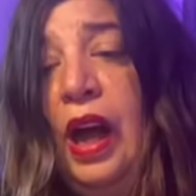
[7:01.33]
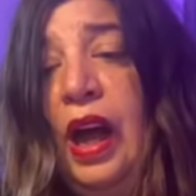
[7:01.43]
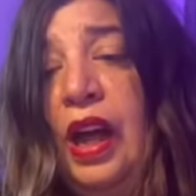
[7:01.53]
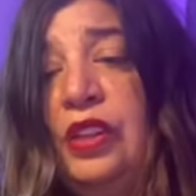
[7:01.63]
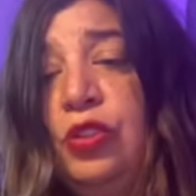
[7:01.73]

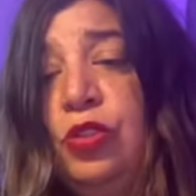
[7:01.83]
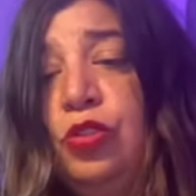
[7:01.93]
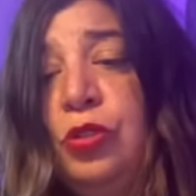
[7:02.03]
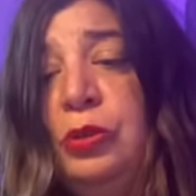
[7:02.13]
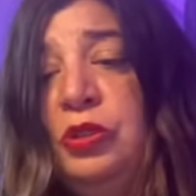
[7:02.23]
as your
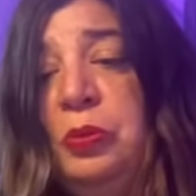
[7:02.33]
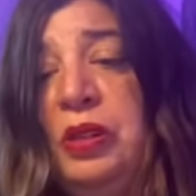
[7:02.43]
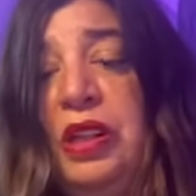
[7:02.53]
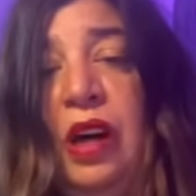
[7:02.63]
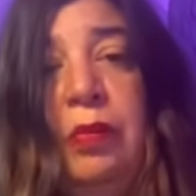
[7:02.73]
dreams
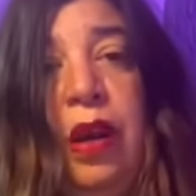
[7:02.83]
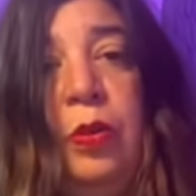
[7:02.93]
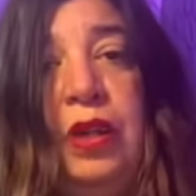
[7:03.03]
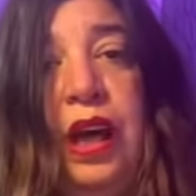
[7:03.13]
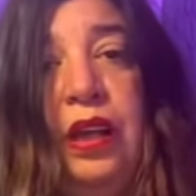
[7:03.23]
become a
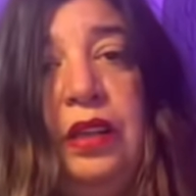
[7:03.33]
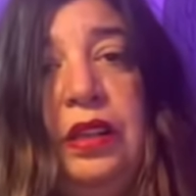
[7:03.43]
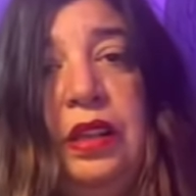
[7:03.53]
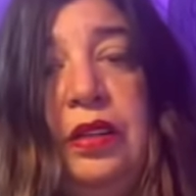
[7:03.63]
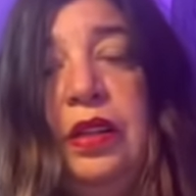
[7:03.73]

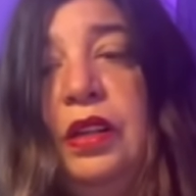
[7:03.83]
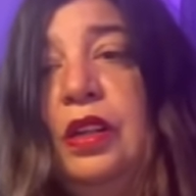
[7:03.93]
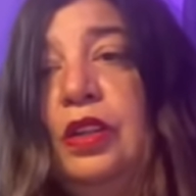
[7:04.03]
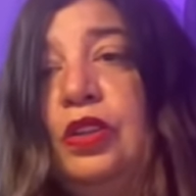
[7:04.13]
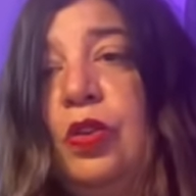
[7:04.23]
reality.
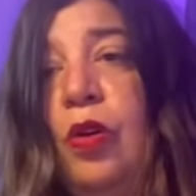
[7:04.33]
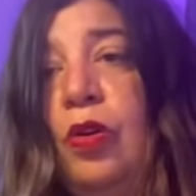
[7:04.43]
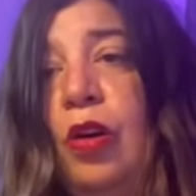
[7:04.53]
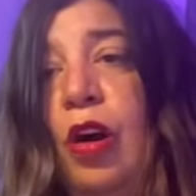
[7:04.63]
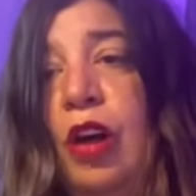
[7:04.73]

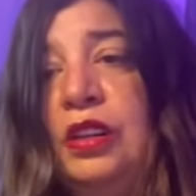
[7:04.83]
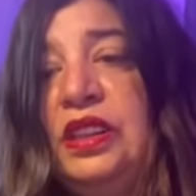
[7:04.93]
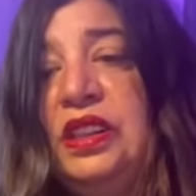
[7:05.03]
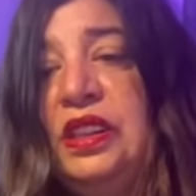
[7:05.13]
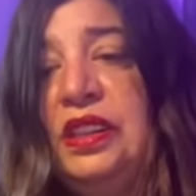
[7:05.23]
So,
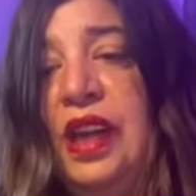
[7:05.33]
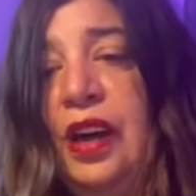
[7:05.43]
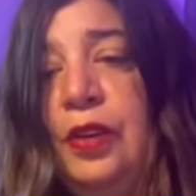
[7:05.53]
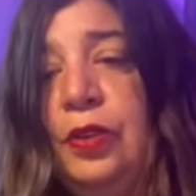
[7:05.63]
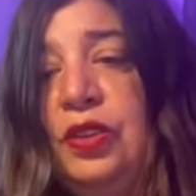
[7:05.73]
heart's
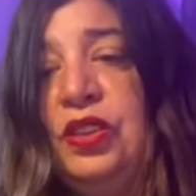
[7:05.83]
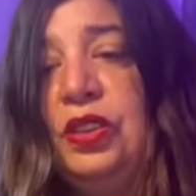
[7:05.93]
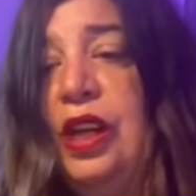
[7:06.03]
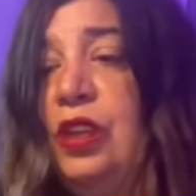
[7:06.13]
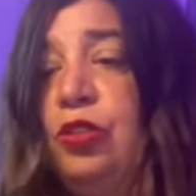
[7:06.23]
desires.
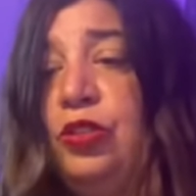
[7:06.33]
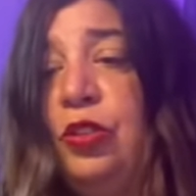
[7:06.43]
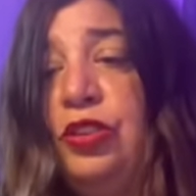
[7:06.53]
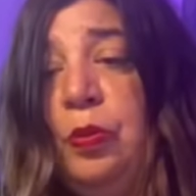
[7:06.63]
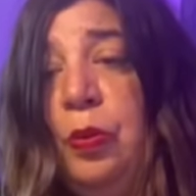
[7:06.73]
The angels
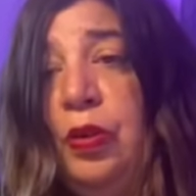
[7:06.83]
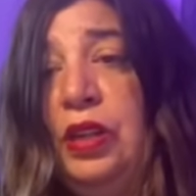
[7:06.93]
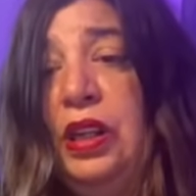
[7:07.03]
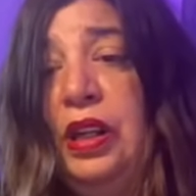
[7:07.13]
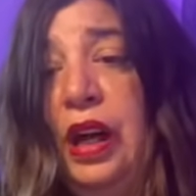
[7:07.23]
are
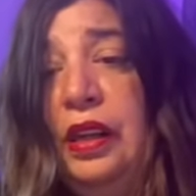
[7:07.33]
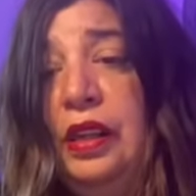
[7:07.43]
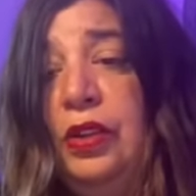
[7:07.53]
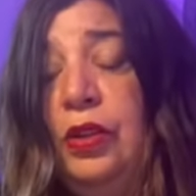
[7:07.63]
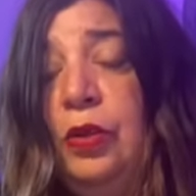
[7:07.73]
supporting,
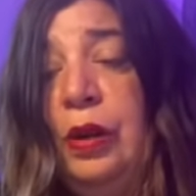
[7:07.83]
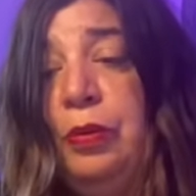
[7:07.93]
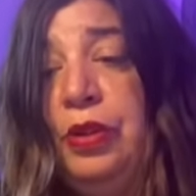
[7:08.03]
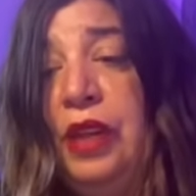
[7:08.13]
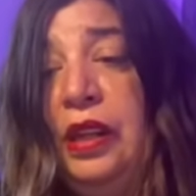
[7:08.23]
guiding you, and
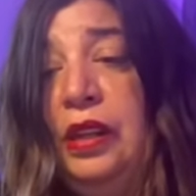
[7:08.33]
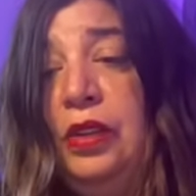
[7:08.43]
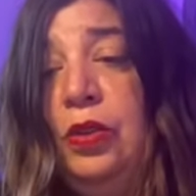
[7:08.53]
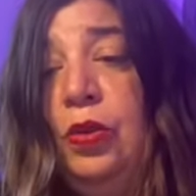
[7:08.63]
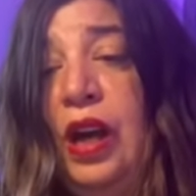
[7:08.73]

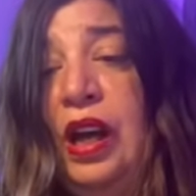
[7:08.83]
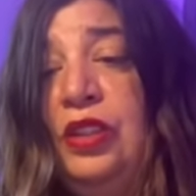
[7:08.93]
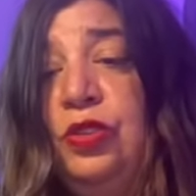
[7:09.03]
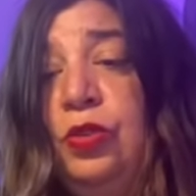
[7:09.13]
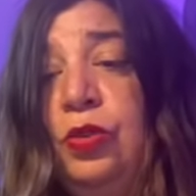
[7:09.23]
protecting you
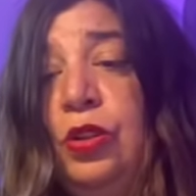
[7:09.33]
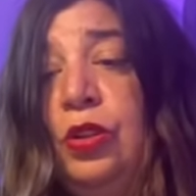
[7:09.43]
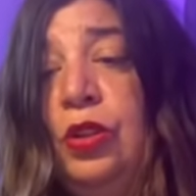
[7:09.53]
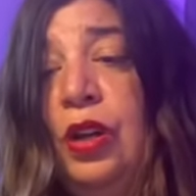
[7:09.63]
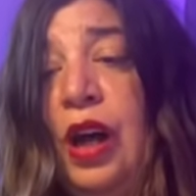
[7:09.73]
as you,
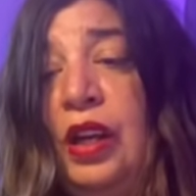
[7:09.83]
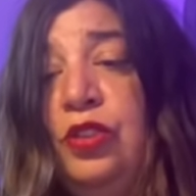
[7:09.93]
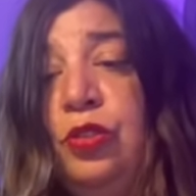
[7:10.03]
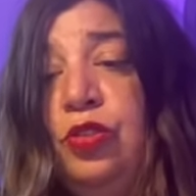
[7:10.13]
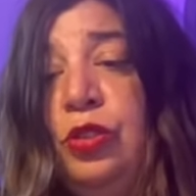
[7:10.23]

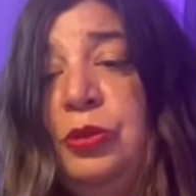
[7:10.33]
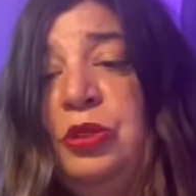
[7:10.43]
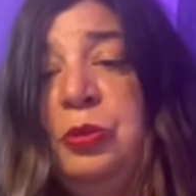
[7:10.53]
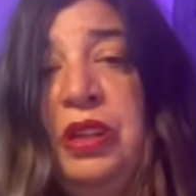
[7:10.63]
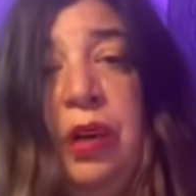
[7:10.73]
as your
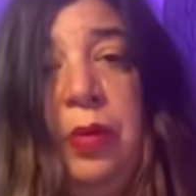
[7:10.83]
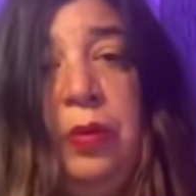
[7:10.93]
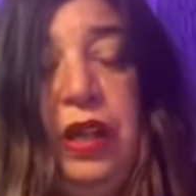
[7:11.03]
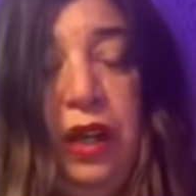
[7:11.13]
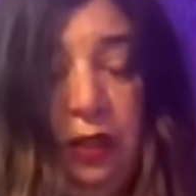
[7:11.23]
dreams become a
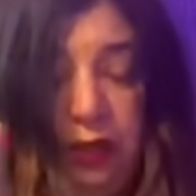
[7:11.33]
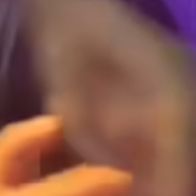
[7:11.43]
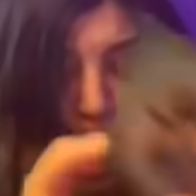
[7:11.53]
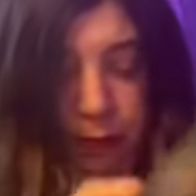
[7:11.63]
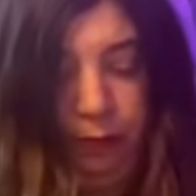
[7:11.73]

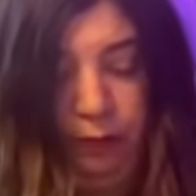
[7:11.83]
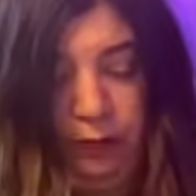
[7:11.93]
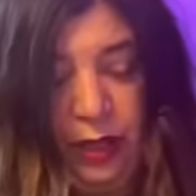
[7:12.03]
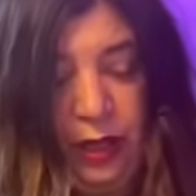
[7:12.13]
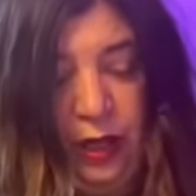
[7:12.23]
reality.
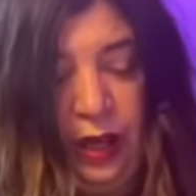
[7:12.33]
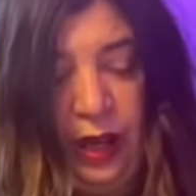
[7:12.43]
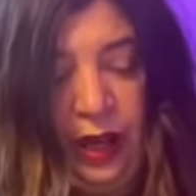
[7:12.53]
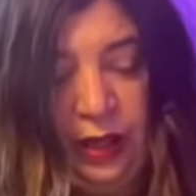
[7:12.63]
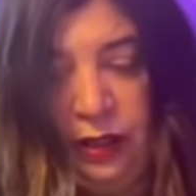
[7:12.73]

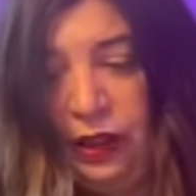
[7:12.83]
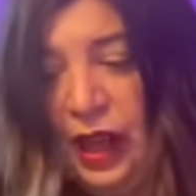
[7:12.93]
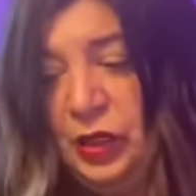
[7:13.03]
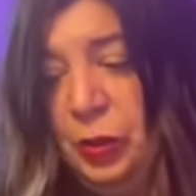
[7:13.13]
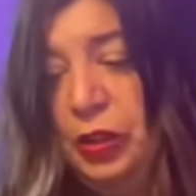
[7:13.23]
And
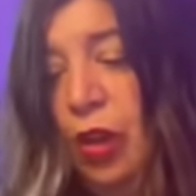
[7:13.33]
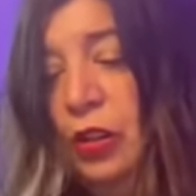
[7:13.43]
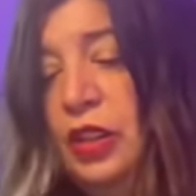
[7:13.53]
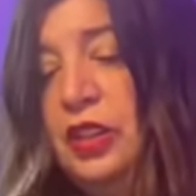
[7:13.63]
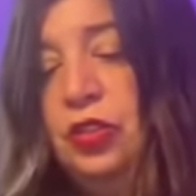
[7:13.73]
last but
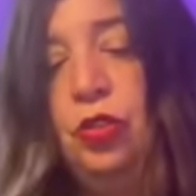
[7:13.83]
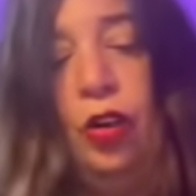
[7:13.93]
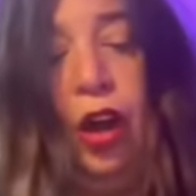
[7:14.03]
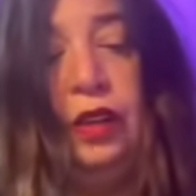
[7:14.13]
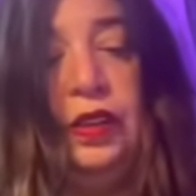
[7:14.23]
not least, you
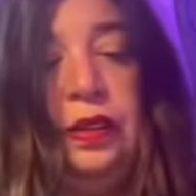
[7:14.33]
got